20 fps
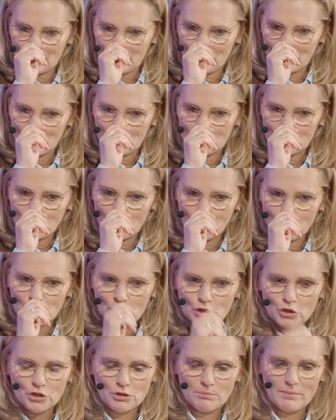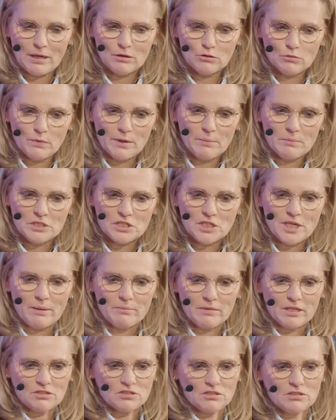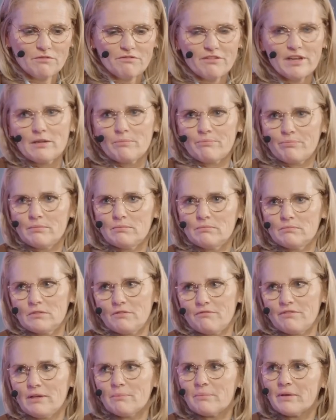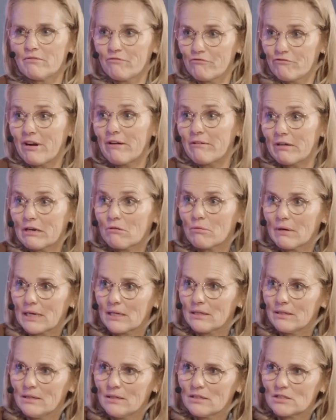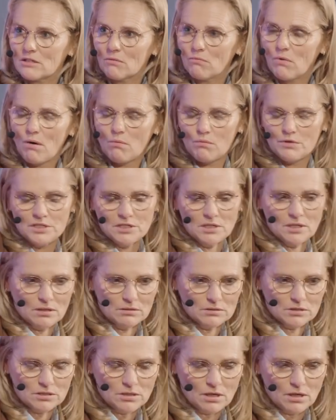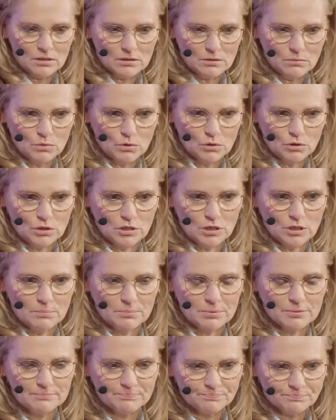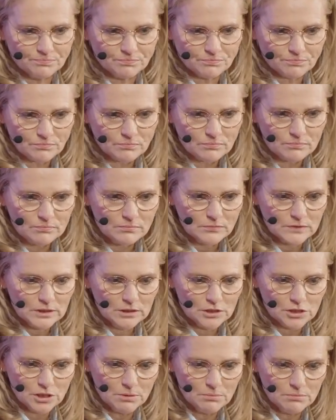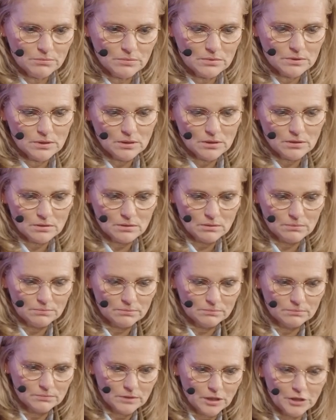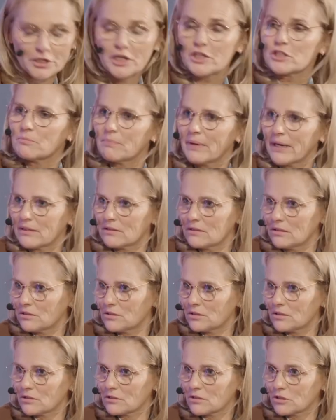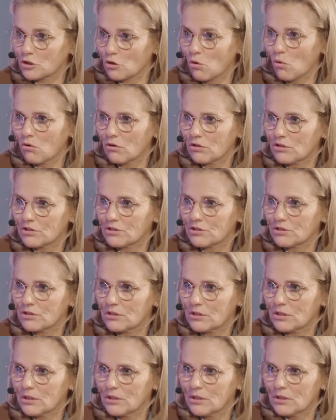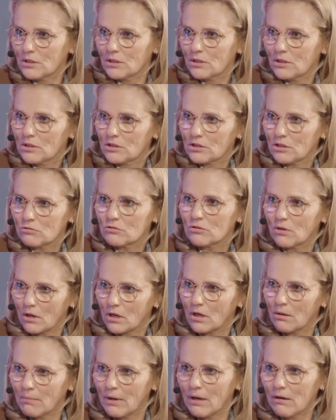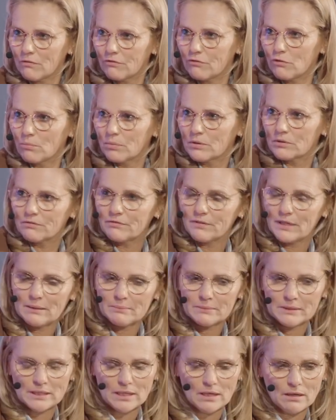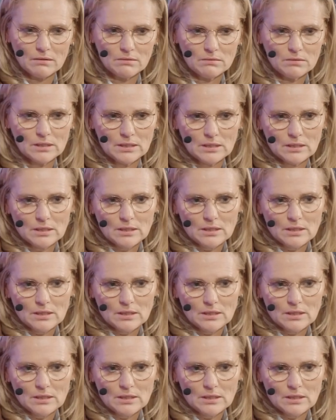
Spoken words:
I think what we learn about the women's game is developing very quickly. So what we see at the World Cup, some unexpected scores. So talking about football development now,